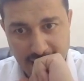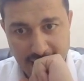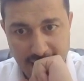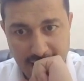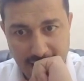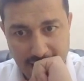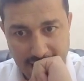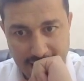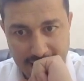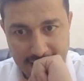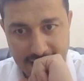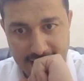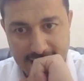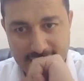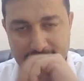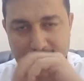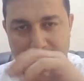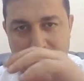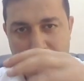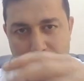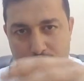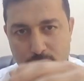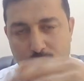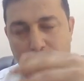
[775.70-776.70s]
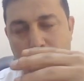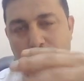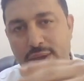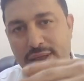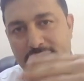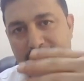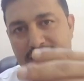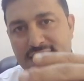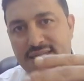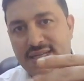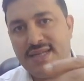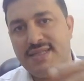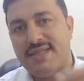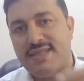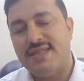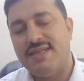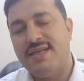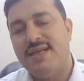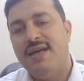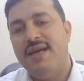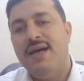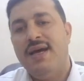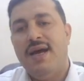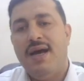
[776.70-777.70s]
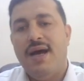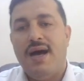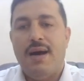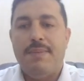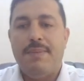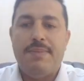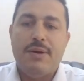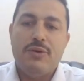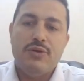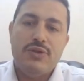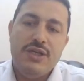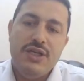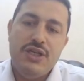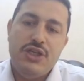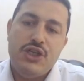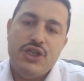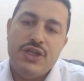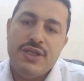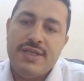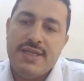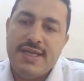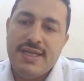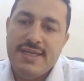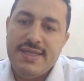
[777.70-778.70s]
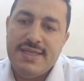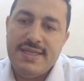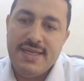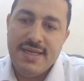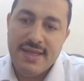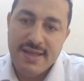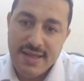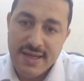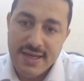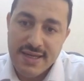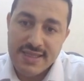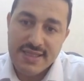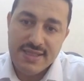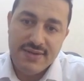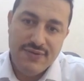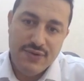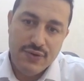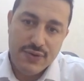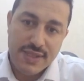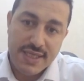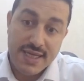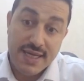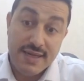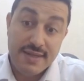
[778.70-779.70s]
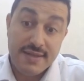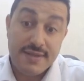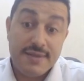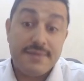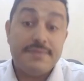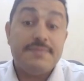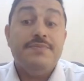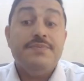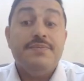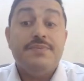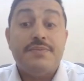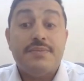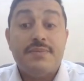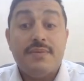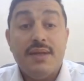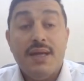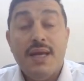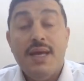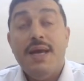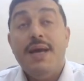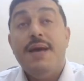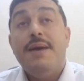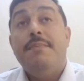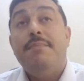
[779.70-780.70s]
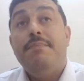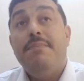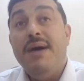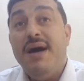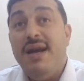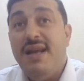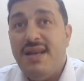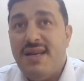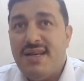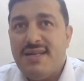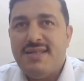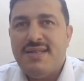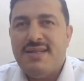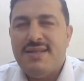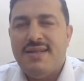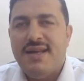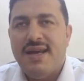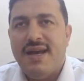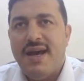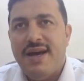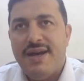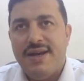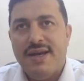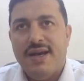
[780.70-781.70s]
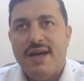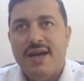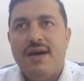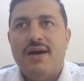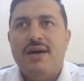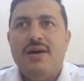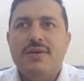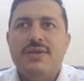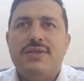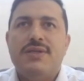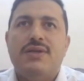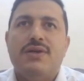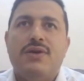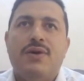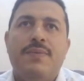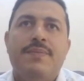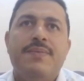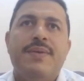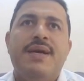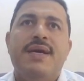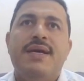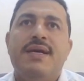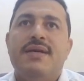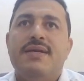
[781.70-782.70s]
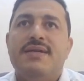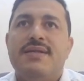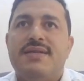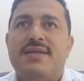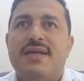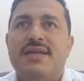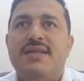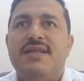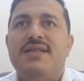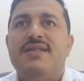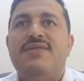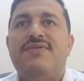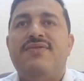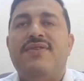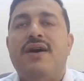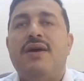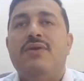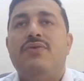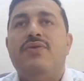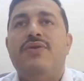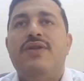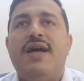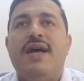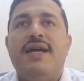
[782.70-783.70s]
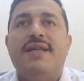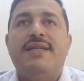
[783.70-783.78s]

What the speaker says: colitis. We will discuss about each entity in the next few seconds. Bile acid diarrhea, also studies found